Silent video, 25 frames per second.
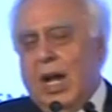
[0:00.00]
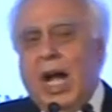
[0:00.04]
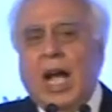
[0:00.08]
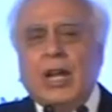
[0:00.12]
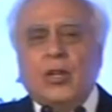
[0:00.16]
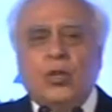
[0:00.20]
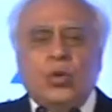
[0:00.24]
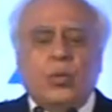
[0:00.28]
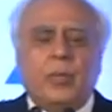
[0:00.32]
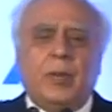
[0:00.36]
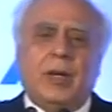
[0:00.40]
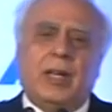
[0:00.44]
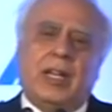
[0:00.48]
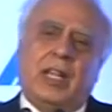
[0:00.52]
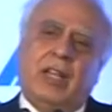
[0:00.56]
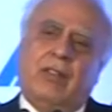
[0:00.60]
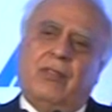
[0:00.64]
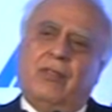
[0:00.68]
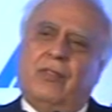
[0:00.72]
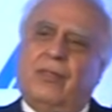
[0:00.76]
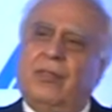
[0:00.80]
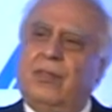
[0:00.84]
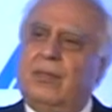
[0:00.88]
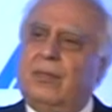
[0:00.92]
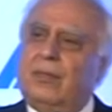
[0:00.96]
I do
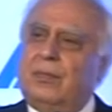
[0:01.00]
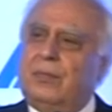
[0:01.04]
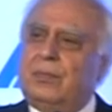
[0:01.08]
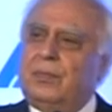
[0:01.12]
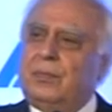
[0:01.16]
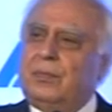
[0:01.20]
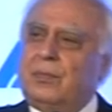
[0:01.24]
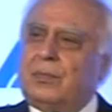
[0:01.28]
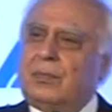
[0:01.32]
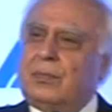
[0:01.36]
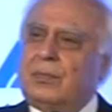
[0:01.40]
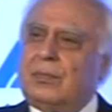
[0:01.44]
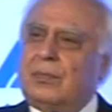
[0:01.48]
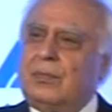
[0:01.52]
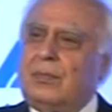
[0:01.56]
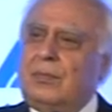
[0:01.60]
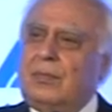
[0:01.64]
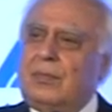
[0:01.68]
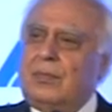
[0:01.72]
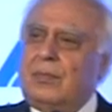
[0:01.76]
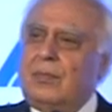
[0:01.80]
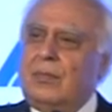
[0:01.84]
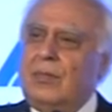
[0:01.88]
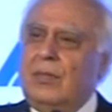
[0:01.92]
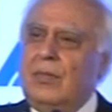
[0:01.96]
believe
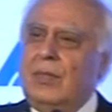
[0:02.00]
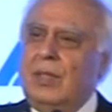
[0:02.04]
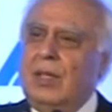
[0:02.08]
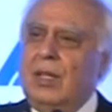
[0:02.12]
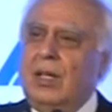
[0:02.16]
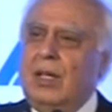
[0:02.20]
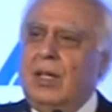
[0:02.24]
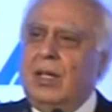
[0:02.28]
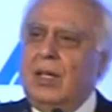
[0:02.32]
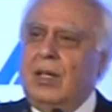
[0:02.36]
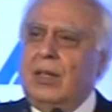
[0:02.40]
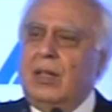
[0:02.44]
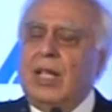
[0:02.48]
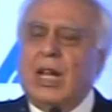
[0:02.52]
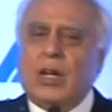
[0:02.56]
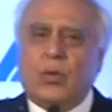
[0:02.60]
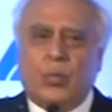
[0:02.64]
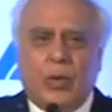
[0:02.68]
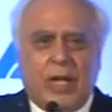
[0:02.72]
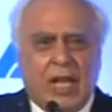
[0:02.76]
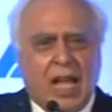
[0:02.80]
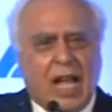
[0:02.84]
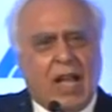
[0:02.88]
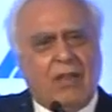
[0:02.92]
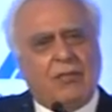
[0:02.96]

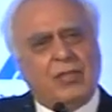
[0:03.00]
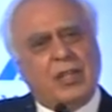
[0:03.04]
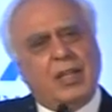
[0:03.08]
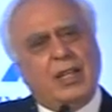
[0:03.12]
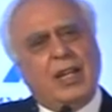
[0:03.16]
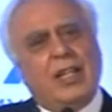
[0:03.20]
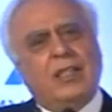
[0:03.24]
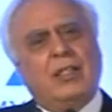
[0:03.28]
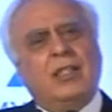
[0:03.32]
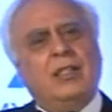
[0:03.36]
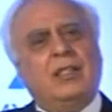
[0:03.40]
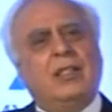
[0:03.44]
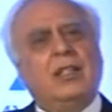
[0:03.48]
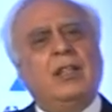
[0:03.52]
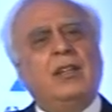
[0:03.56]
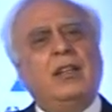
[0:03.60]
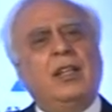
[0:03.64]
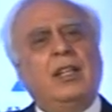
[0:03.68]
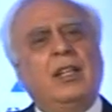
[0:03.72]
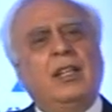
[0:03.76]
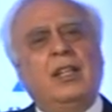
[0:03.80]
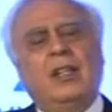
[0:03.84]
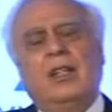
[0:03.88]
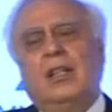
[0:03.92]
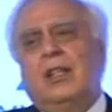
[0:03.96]
that we have the
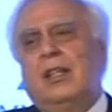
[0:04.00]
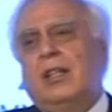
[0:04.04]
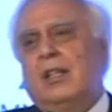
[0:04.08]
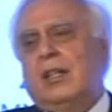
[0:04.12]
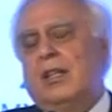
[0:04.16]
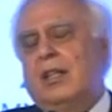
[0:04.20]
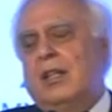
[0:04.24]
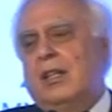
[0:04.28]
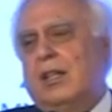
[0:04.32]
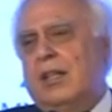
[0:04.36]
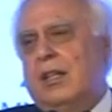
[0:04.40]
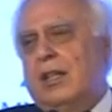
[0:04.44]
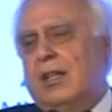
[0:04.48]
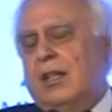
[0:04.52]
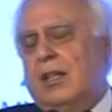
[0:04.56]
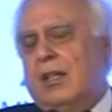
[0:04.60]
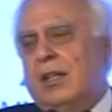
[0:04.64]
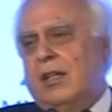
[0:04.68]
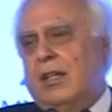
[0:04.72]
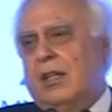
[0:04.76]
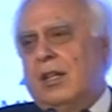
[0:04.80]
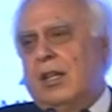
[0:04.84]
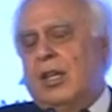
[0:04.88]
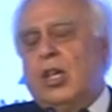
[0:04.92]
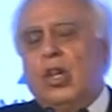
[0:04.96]
necessary
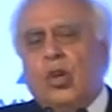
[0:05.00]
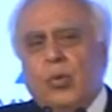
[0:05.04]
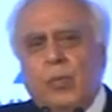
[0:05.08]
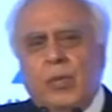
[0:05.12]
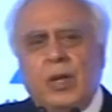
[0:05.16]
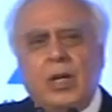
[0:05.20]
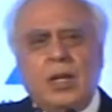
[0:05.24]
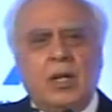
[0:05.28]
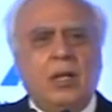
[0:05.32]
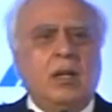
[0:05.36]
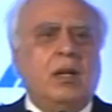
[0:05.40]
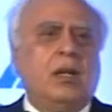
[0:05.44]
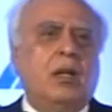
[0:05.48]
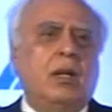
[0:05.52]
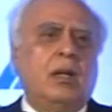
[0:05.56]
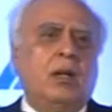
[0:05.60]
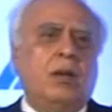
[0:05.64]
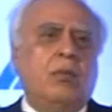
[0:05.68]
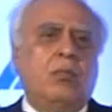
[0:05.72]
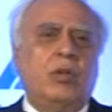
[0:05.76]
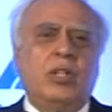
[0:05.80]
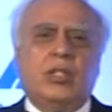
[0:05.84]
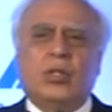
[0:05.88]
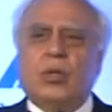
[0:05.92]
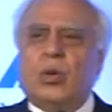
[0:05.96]
human
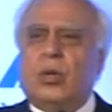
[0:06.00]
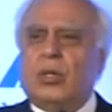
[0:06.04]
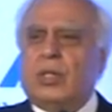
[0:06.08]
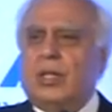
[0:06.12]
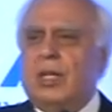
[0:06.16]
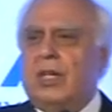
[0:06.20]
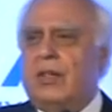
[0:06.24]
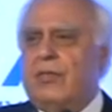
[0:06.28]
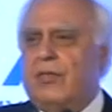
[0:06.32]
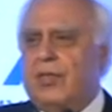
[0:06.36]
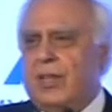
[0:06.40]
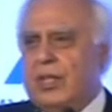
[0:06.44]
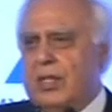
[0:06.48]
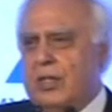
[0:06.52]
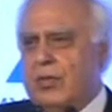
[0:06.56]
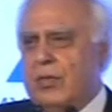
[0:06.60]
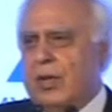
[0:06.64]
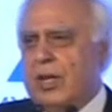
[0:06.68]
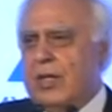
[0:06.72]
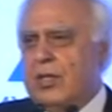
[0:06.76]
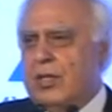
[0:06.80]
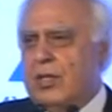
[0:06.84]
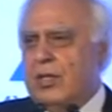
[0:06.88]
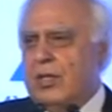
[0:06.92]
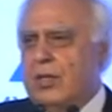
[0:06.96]
resource
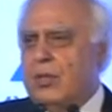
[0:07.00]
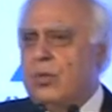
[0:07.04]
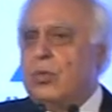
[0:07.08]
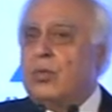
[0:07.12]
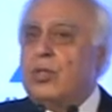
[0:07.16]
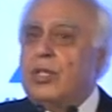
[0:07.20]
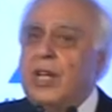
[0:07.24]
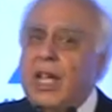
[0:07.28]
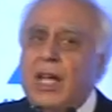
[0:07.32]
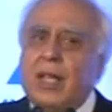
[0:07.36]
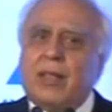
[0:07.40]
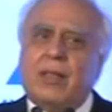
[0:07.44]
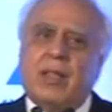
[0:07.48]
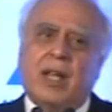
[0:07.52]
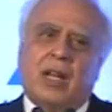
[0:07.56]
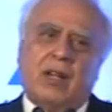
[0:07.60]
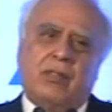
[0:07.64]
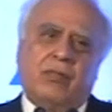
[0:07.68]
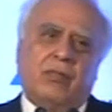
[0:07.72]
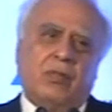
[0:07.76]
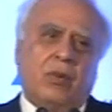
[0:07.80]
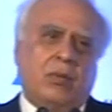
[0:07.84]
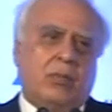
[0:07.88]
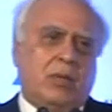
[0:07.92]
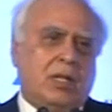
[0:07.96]
infrastructure to take
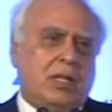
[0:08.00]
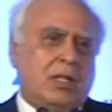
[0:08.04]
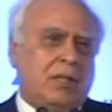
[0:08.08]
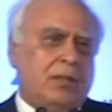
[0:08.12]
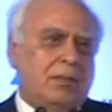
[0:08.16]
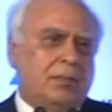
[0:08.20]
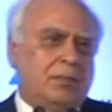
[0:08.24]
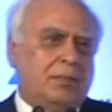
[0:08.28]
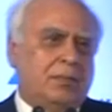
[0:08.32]
that forward.